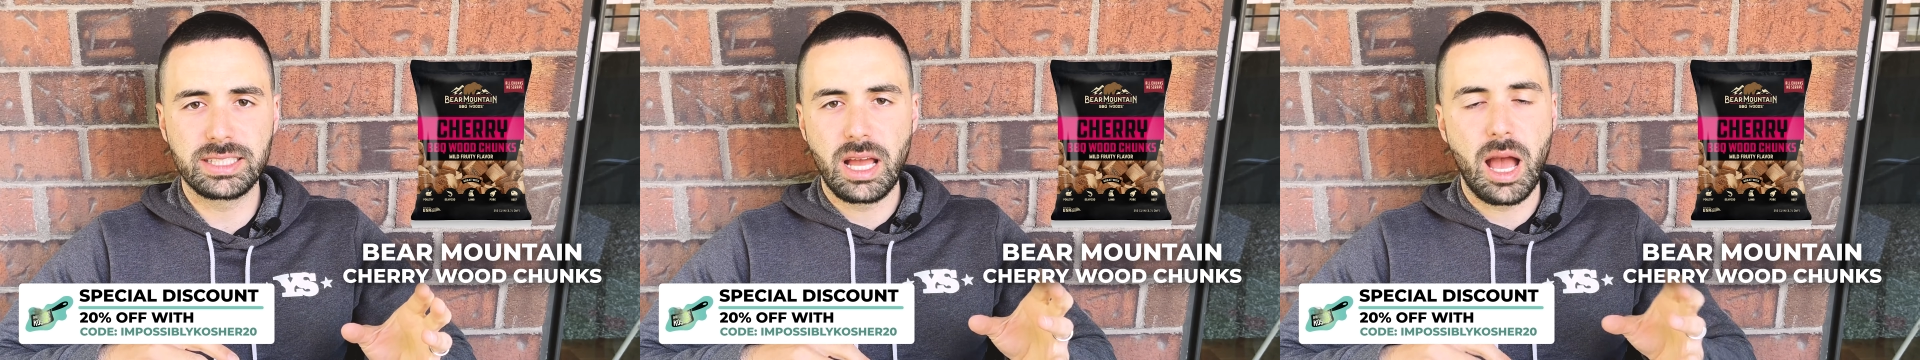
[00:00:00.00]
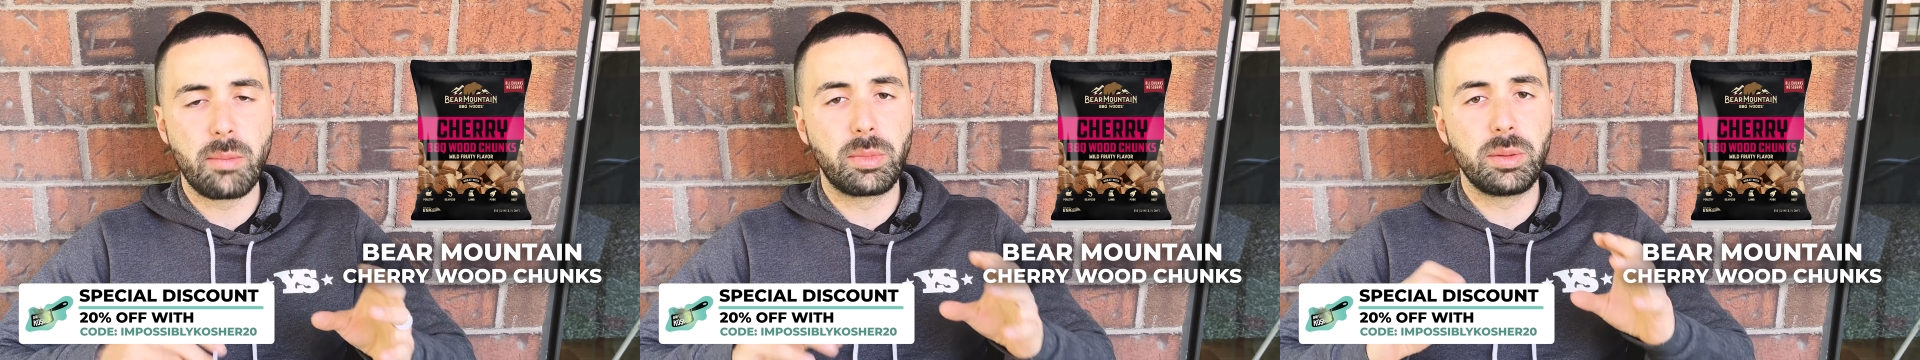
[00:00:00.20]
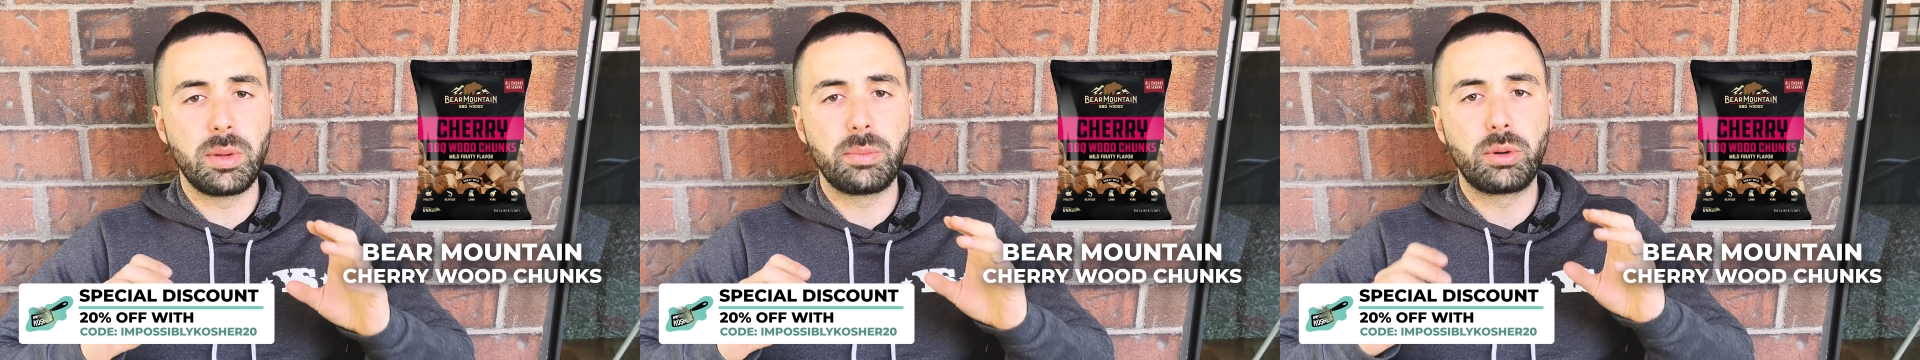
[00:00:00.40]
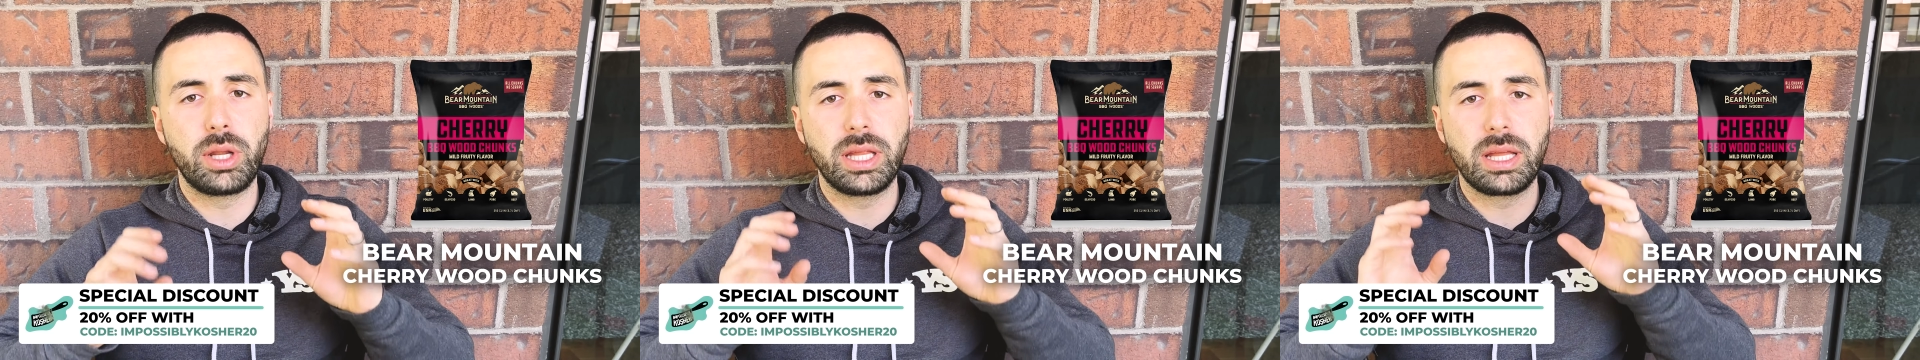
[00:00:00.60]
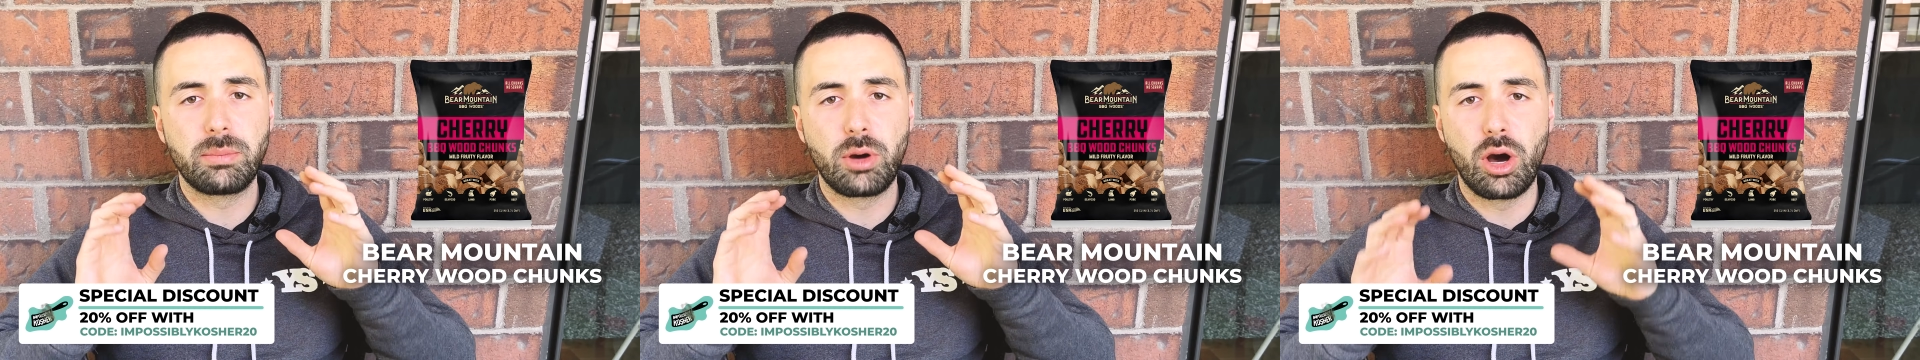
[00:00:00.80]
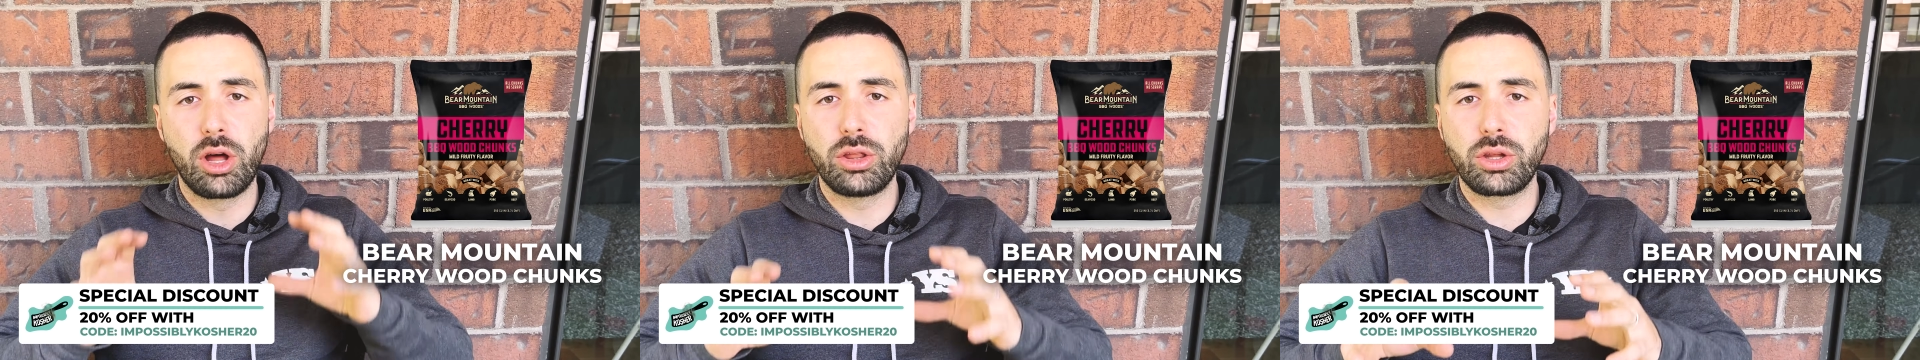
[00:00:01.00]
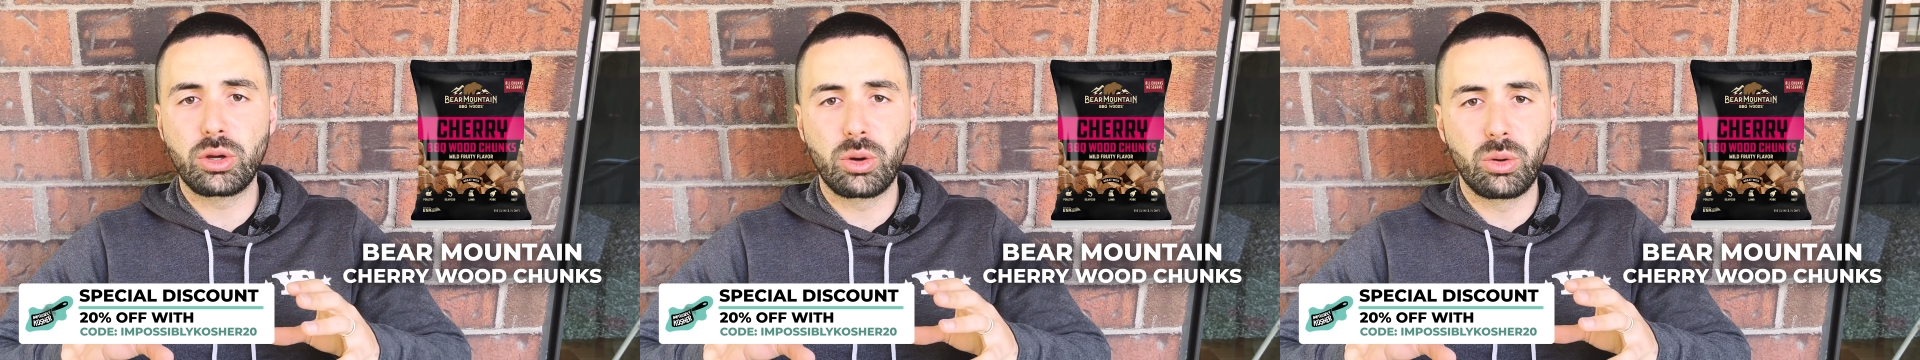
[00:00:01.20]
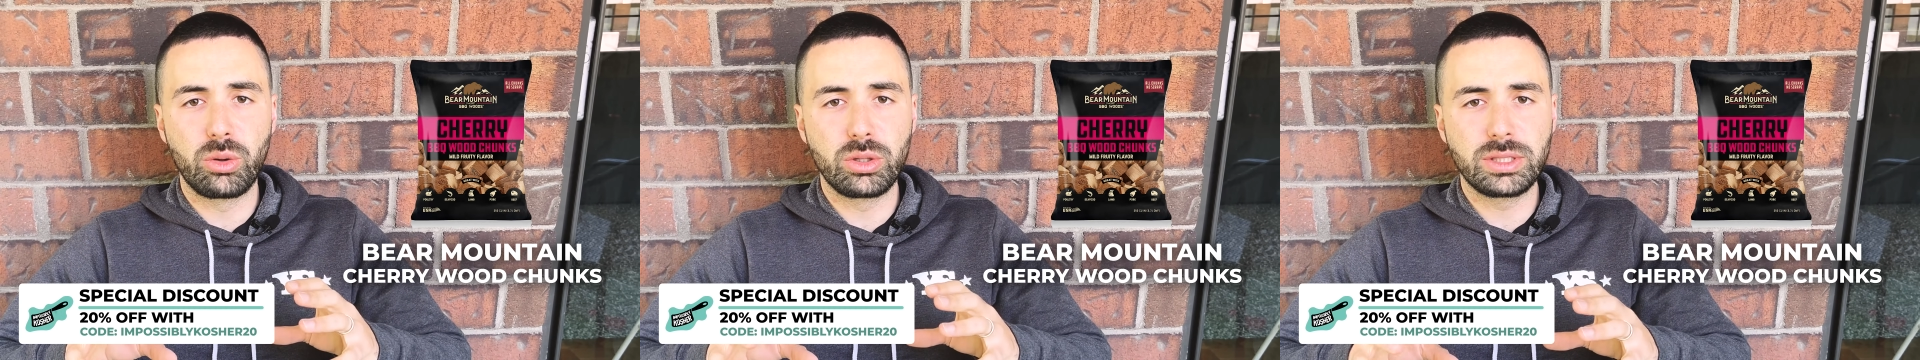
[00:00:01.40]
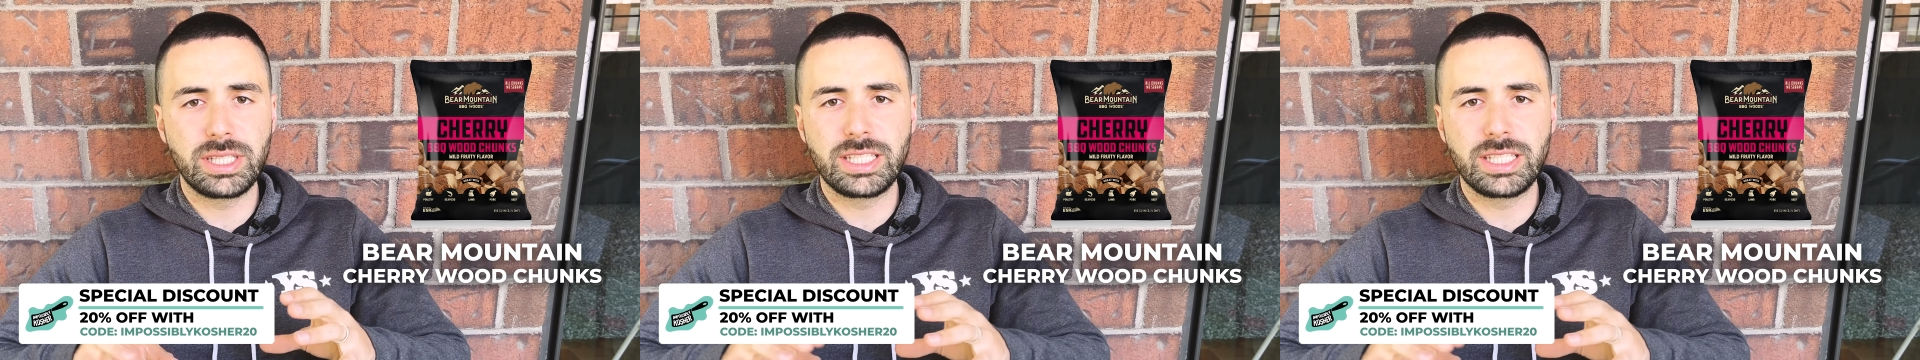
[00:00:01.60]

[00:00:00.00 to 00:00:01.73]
I'm going to be putting them on the coals.